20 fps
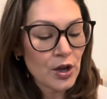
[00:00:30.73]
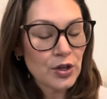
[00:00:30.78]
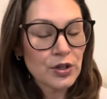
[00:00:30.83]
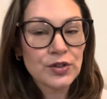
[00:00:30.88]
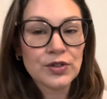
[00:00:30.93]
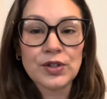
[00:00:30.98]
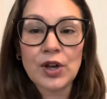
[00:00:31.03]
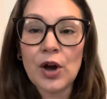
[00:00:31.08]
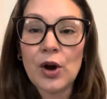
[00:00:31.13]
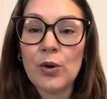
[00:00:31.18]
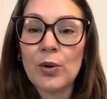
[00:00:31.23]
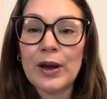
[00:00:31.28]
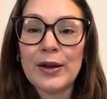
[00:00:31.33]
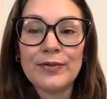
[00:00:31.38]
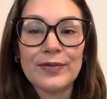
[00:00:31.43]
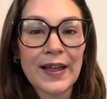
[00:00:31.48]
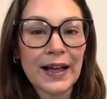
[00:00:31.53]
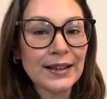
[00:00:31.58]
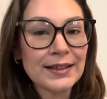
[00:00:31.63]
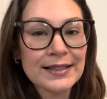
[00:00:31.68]
So if
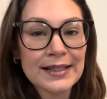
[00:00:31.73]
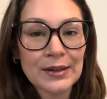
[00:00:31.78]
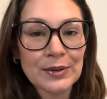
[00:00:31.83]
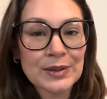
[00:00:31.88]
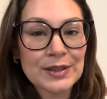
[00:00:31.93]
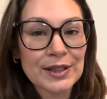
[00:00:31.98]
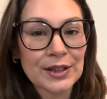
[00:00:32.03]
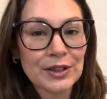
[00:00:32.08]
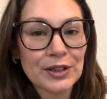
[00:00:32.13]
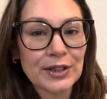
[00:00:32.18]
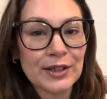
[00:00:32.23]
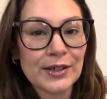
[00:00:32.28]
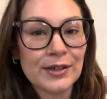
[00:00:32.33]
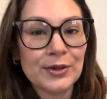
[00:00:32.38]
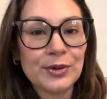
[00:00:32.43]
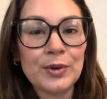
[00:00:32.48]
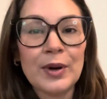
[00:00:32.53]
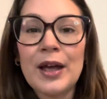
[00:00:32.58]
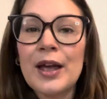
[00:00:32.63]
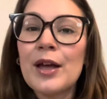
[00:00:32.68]
that sounds good to
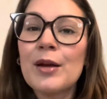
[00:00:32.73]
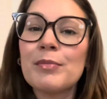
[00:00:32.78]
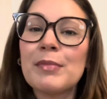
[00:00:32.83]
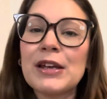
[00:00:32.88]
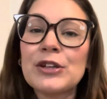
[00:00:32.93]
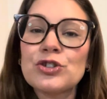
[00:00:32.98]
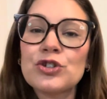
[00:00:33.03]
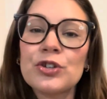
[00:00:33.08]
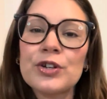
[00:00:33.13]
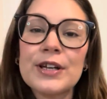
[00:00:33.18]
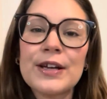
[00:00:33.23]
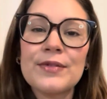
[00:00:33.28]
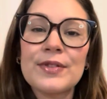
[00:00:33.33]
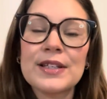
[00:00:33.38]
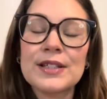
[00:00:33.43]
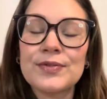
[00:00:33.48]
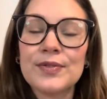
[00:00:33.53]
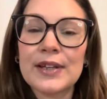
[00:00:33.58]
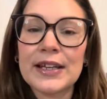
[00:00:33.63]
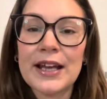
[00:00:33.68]
you, make sure you give
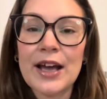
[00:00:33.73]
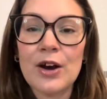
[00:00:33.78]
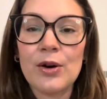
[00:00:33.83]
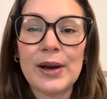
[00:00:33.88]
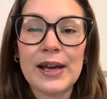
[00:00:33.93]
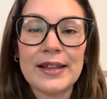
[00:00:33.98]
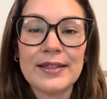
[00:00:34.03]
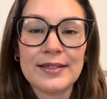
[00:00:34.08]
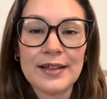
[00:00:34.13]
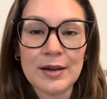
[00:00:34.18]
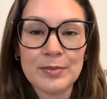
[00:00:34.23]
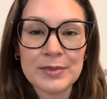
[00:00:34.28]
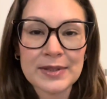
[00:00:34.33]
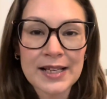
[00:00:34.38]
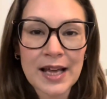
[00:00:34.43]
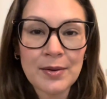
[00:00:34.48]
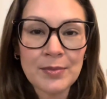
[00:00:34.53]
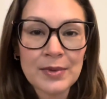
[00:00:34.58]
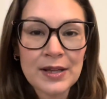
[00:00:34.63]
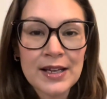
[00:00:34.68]
this video a thumbs
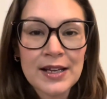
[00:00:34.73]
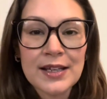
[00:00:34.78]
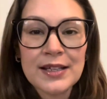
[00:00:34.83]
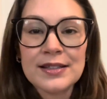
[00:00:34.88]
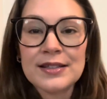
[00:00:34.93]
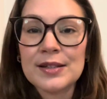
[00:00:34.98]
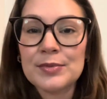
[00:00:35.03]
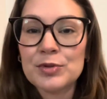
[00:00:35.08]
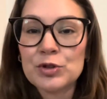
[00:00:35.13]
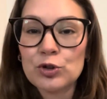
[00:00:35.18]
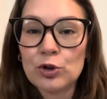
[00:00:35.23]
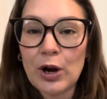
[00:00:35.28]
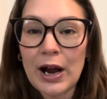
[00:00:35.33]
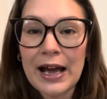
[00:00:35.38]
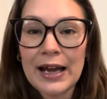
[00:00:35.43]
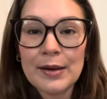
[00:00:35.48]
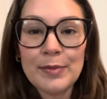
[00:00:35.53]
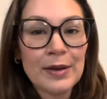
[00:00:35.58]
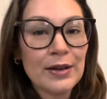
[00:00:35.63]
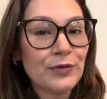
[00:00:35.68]
up.
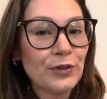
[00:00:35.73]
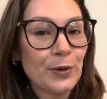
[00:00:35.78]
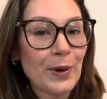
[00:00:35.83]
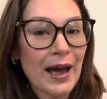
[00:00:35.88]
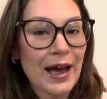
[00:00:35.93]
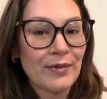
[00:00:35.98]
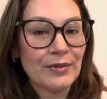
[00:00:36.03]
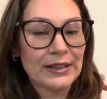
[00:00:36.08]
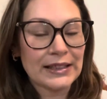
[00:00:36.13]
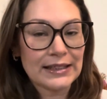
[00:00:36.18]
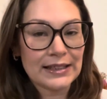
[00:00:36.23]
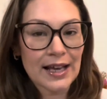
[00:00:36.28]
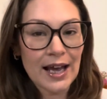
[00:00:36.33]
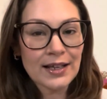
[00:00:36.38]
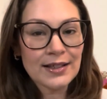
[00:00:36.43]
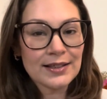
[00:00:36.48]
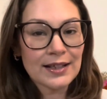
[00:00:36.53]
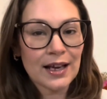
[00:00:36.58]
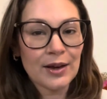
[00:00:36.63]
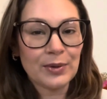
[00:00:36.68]
Subscribe if you haven't
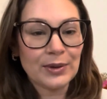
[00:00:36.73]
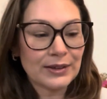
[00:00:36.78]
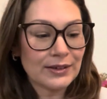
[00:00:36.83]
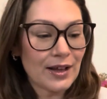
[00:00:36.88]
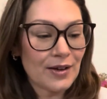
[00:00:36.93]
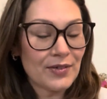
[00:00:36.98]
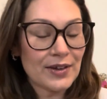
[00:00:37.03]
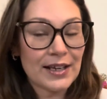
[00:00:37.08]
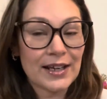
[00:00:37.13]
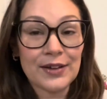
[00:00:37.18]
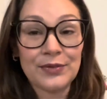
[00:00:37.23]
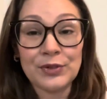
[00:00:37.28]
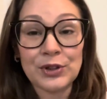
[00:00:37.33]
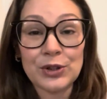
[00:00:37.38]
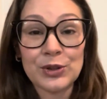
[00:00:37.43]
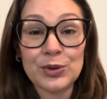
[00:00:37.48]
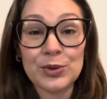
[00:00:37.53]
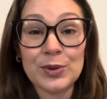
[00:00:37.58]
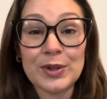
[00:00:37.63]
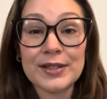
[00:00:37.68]
yet. I would love it if
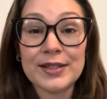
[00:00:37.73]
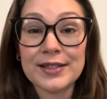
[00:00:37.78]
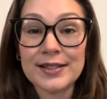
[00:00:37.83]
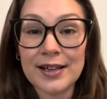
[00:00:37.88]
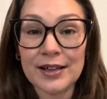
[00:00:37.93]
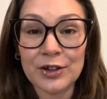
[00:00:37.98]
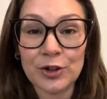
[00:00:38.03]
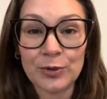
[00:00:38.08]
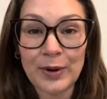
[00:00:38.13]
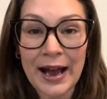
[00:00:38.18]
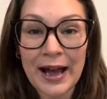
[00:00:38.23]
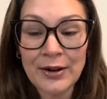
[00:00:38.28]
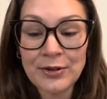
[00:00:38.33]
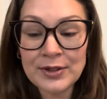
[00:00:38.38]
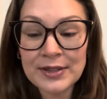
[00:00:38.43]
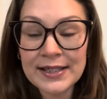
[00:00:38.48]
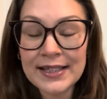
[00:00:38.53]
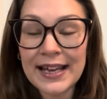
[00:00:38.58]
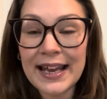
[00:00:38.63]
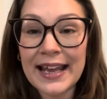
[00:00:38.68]
you stuck
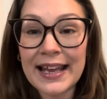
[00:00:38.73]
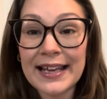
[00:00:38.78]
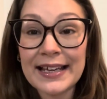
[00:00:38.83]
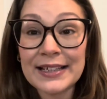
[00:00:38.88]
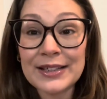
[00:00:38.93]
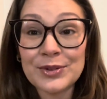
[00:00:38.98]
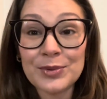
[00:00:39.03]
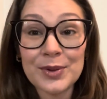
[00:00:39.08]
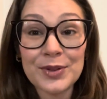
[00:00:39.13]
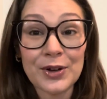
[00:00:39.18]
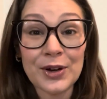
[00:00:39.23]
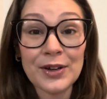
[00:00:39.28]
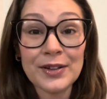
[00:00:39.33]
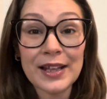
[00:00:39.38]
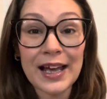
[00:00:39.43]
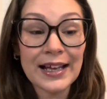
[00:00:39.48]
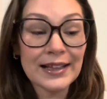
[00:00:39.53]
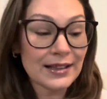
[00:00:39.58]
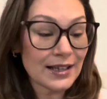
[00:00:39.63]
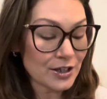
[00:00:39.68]
around. And with all
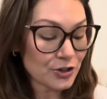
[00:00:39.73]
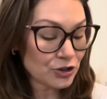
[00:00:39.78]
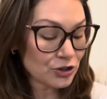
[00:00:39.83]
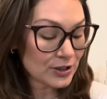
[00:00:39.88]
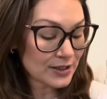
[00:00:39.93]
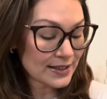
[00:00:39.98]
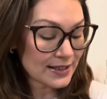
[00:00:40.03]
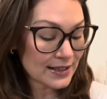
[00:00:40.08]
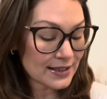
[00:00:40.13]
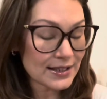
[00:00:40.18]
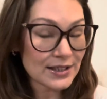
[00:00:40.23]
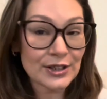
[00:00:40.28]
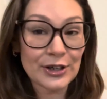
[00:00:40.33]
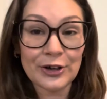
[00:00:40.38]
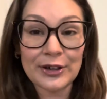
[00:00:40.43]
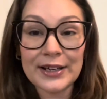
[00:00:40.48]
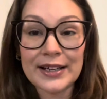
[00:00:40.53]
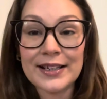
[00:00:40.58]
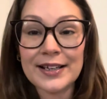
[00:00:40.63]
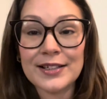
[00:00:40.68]
that, let's just get
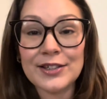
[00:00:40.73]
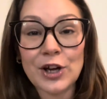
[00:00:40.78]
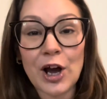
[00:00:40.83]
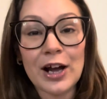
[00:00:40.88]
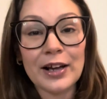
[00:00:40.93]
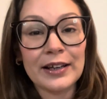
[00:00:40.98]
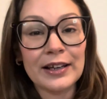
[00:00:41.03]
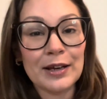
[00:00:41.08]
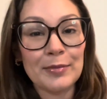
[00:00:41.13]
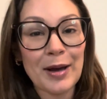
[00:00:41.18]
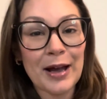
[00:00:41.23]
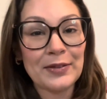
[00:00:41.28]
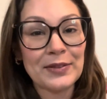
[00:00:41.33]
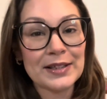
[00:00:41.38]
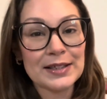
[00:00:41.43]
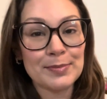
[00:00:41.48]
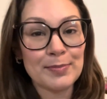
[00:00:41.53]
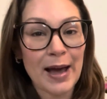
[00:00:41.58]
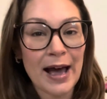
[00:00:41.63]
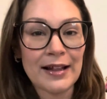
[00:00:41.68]
started talking about
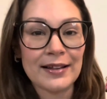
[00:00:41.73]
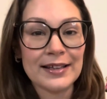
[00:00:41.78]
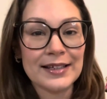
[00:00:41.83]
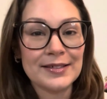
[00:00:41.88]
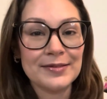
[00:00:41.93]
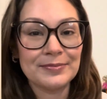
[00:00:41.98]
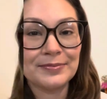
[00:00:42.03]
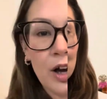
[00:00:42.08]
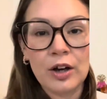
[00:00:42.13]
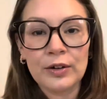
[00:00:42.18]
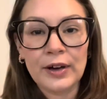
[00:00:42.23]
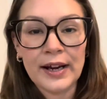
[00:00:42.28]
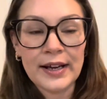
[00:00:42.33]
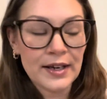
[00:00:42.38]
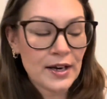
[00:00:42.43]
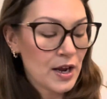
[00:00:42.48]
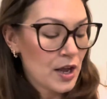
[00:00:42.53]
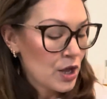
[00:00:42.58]
this palette. All right.